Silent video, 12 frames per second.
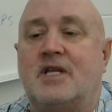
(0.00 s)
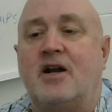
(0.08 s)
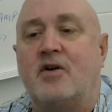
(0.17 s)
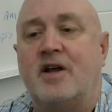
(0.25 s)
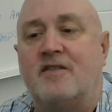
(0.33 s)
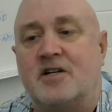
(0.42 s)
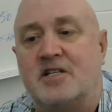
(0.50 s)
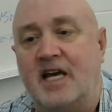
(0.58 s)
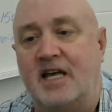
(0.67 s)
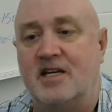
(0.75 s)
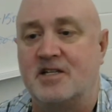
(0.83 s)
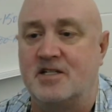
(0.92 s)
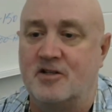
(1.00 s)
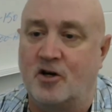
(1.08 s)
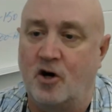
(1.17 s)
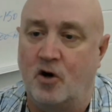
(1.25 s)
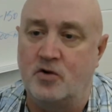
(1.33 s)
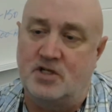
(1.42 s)
they don't ever say this in the
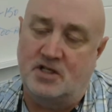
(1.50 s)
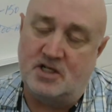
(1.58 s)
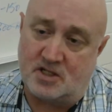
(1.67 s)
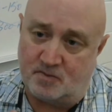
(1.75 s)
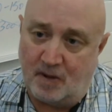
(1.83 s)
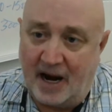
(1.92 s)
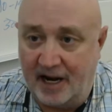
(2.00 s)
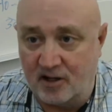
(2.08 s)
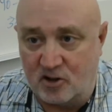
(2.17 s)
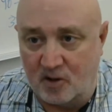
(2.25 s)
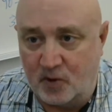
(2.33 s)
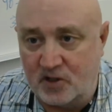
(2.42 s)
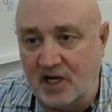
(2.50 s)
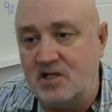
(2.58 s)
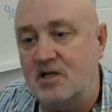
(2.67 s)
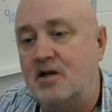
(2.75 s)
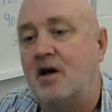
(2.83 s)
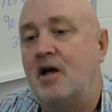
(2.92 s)
codes, and this is my
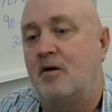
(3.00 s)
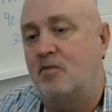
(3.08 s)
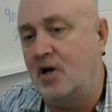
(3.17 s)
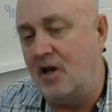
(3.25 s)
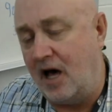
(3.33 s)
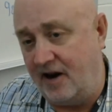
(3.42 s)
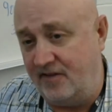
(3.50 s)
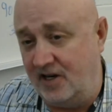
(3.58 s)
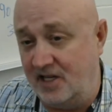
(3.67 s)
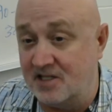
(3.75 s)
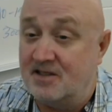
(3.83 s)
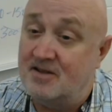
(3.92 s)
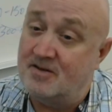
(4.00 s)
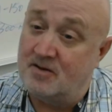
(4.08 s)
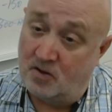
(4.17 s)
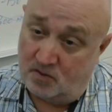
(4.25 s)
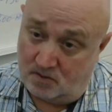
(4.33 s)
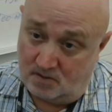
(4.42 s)
interpretation, but a lot of it is
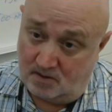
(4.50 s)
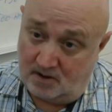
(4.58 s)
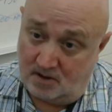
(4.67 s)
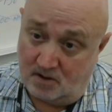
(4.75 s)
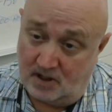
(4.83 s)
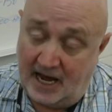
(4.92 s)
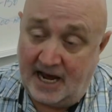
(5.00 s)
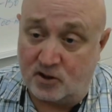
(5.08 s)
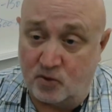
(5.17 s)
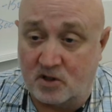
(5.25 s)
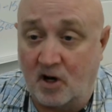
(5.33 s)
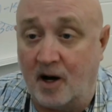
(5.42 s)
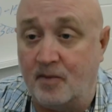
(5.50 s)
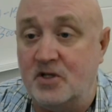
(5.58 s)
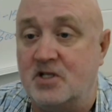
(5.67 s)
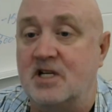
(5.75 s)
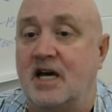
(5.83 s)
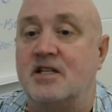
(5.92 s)
act with common
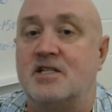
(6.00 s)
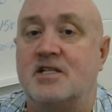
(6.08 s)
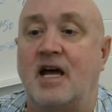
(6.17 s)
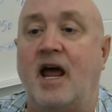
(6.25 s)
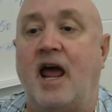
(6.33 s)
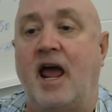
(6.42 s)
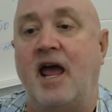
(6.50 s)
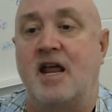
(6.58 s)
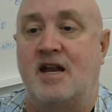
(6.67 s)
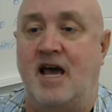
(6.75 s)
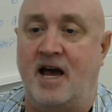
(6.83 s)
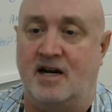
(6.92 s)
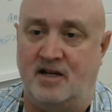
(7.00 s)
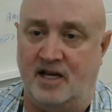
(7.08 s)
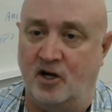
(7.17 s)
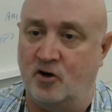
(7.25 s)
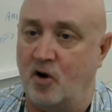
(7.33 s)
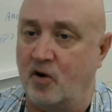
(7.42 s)
sense and act like
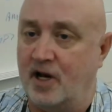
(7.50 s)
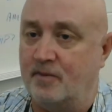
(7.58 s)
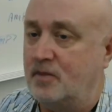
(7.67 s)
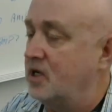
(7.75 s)
a grown-up.